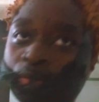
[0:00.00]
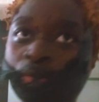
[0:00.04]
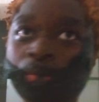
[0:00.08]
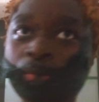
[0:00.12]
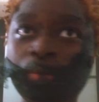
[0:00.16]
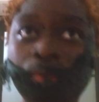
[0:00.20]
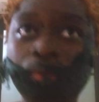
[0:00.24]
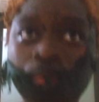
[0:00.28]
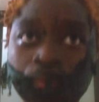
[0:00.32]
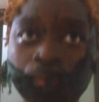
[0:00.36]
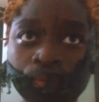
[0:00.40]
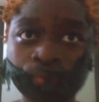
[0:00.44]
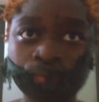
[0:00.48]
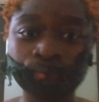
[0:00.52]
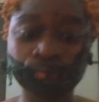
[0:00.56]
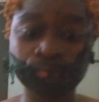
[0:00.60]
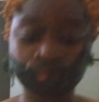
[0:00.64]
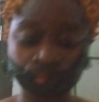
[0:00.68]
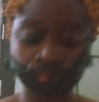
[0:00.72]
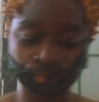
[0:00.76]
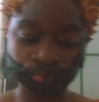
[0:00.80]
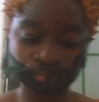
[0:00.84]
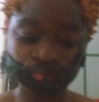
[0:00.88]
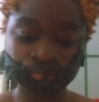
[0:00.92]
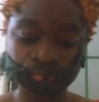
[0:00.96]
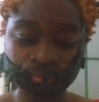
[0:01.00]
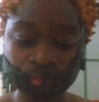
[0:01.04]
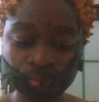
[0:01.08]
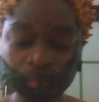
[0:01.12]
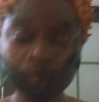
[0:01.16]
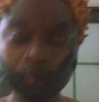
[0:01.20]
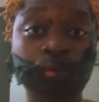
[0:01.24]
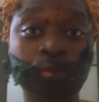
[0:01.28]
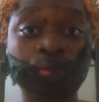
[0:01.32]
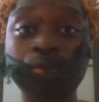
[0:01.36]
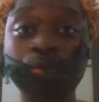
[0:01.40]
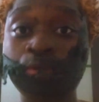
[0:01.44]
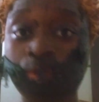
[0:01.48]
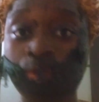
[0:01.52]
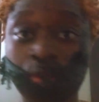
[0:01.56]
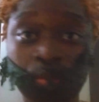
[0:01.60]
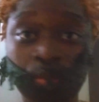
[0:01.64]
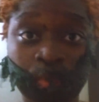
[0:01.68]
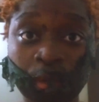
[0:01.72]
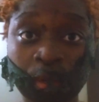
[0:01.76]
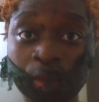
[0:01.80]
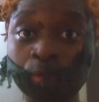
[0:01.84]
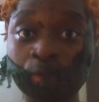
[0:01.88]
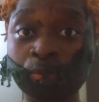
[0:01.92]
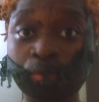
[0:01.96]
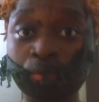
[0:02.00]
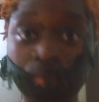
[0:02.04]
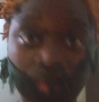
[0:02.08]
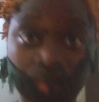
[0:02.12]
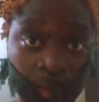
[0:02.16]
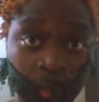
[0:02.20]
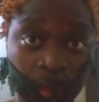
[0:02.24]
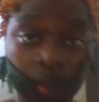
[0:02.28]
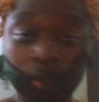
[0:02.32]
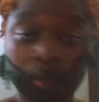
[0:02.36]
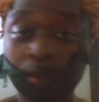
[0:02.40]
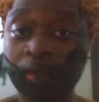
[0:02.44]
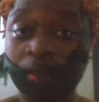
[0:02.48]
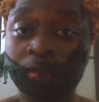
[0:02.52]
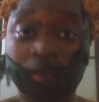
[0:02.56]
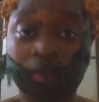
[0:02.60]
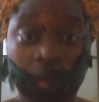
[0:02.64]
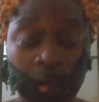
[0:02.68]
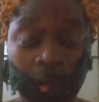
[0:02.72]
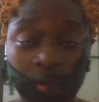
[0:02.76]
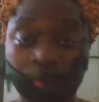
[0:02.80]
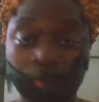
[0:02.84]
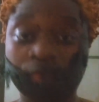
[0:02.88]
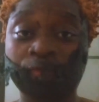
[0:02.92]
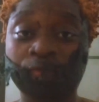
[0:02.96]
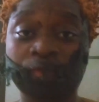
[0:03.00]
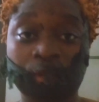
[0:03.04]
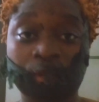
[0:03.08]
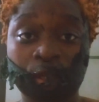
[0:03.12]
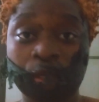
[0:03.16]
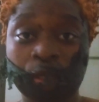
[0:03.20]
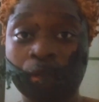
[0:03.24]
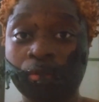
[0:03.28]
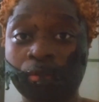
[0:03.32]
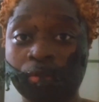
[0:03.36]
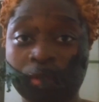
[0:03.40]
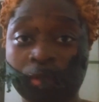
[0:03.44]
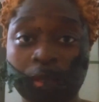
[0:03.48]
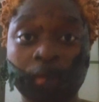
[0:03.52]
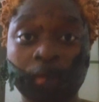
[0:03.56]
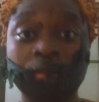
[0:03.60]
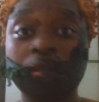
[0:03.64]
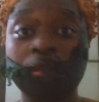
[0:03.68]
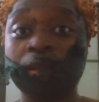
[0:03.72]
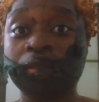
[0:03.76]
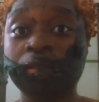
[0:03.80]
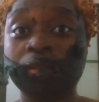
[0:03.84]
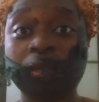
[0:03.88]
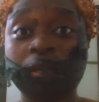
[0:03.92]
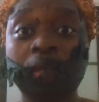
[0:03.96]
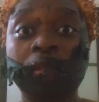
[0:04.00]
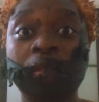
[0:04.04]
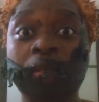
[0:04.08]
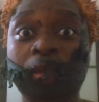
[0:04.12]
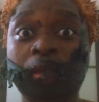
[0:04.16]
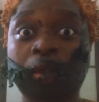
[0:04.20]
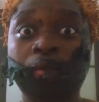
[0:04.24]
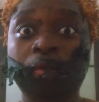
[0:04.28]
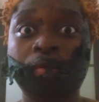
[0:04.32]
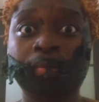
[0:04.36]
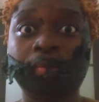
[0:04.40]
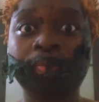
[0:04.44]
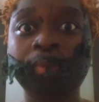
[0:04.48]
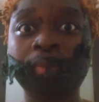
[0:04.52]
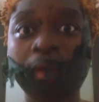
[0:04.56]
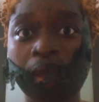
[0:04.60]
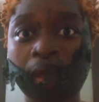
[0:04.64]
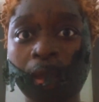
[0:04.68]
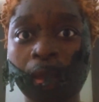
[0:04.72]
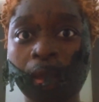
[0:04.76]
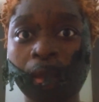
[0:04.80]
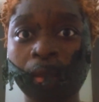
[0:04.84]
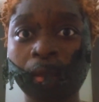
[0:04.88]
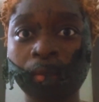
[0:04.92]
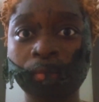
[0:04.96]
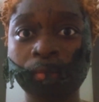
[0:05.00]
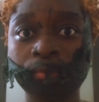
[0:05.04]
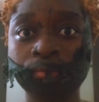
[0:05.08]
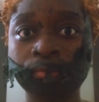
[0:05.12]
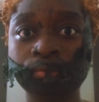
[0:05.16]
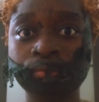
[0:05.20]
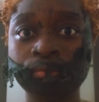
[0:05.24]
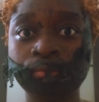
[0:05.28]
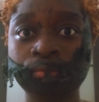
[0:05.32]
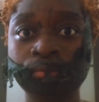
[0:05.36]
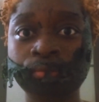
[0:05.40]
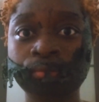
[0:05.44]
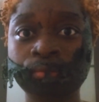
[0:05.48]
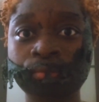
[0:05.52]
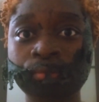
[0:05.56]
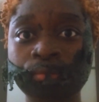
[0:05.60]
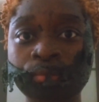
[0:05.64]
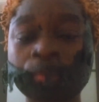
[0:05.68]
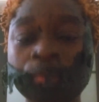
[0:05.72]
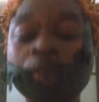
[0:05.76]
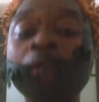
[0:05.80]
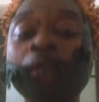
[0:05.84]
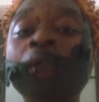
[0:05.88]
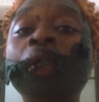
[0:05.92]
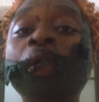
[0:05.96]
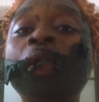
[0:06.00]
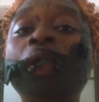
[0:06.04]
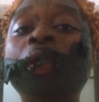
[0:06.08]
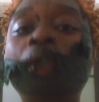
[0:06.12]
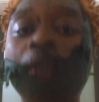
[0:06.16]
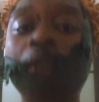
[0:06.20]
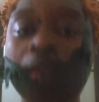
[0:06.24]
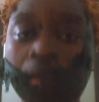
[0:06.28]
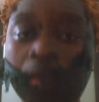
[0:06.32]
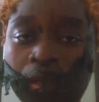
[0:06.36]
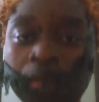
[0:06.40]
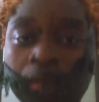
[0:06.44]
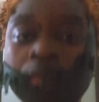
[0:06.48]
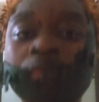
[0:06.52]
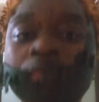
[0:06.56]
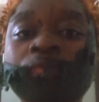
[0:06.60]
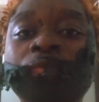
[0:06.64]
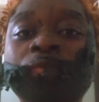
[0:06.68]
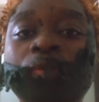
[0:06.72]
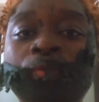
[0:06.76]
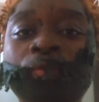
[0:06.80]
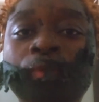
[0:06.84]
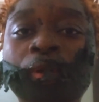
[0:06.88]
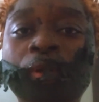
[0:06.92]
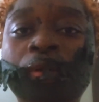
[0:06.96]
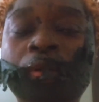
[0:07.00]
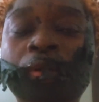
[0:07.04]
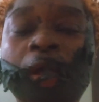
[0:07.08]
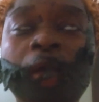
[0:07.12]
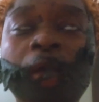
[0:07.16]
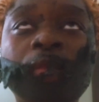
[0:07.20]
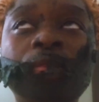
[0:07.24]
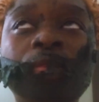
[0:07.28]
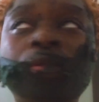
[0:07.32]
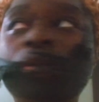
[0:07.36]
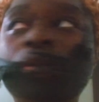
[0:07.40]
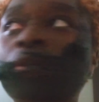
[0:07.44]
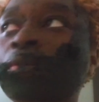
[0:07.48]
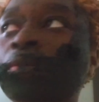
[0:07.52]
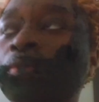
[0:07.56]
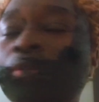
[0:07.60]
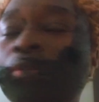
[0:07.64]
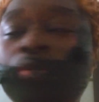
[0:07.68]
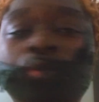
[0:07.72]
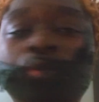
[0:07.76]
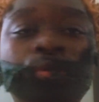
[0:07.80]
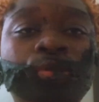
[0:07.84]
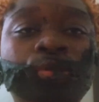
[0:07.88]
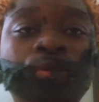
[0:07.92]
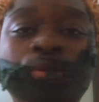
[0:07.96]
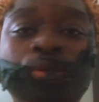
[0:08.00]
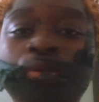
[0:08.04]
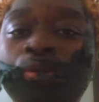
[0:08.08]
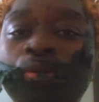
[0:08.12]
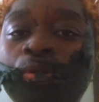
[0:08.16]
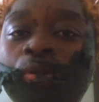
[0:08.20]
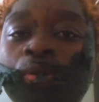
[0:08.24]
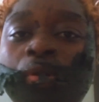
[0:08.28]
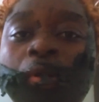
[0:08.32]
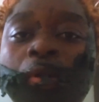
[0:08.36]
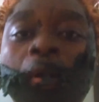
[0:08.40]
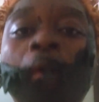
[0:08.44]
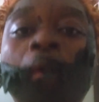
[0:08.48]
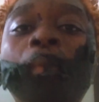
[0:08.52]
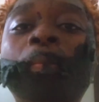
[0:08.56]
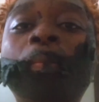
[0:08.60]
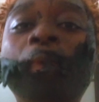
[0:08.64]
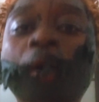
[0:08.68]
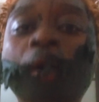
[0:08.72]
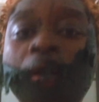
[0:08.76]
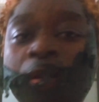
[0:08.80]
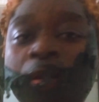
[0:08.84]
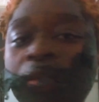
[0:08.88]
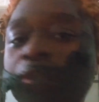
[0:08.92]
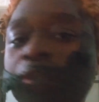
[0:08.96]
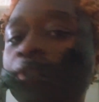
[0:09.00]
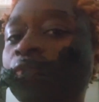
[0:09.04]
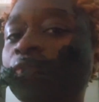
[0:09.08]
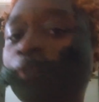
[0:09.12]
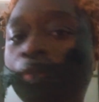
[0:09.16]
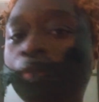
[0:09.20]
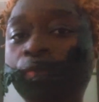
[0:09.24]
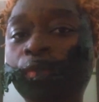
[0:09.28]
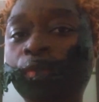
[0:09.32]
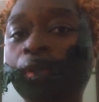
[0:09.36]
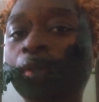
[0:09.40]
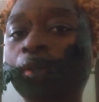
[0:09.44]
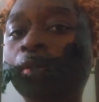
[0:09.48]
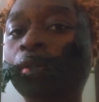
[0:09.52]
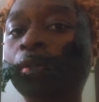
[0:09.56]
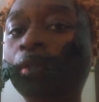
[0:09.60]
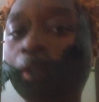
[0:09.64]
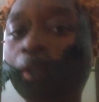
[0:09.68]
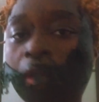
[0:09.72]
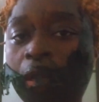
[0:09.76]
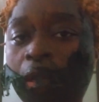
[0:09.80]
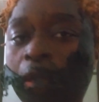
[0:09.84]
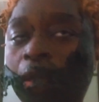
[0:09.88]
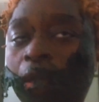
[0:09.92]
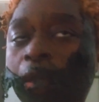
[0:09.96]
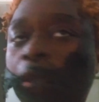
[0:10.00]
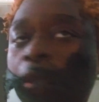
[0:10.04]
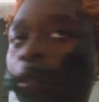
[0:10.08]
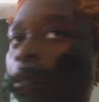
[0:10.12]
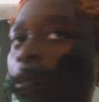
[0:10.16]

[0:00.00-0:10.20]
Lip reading: think this through. Those YouTubers who make these kind of videos and they say they are in pain, it's for real. I thought it was a joke, but it's for real.